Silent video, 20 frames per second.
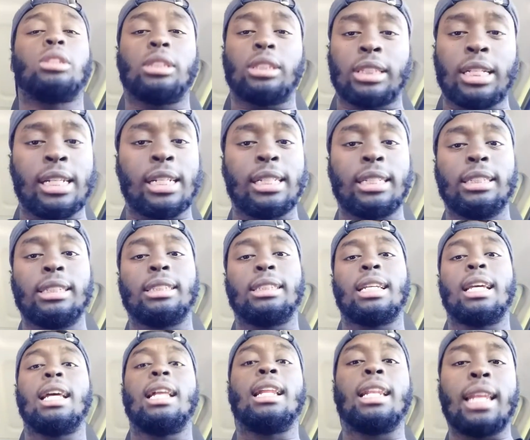things,
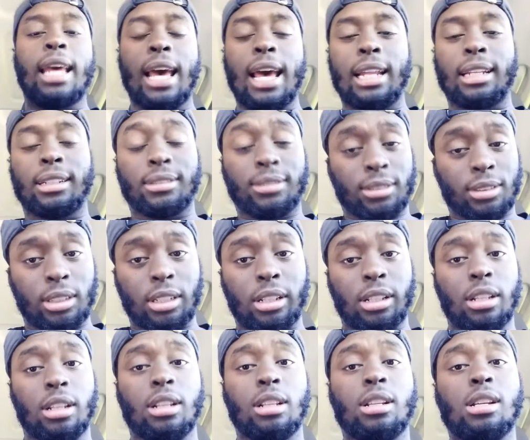and that
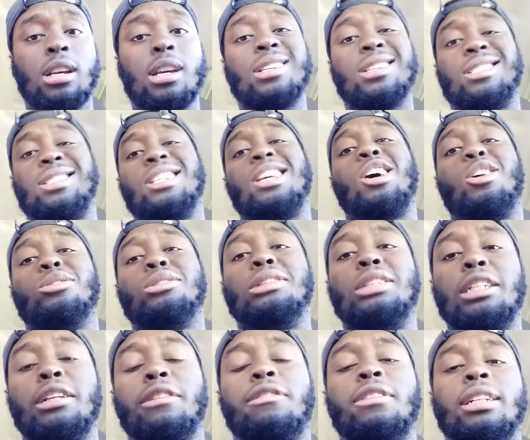Seahawks
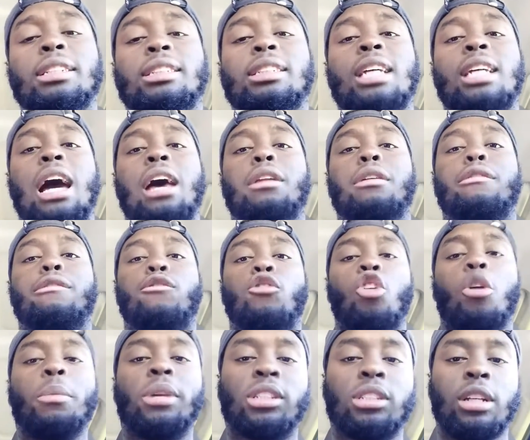defense is kind of
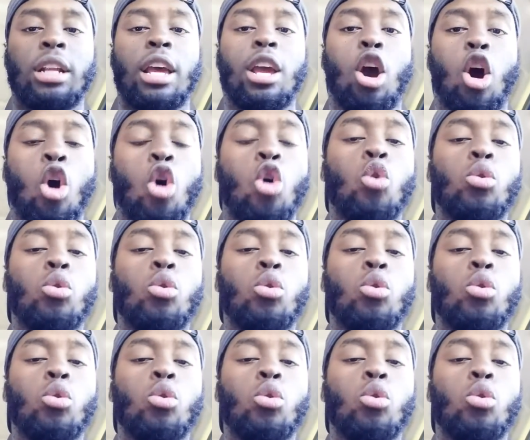forming to their own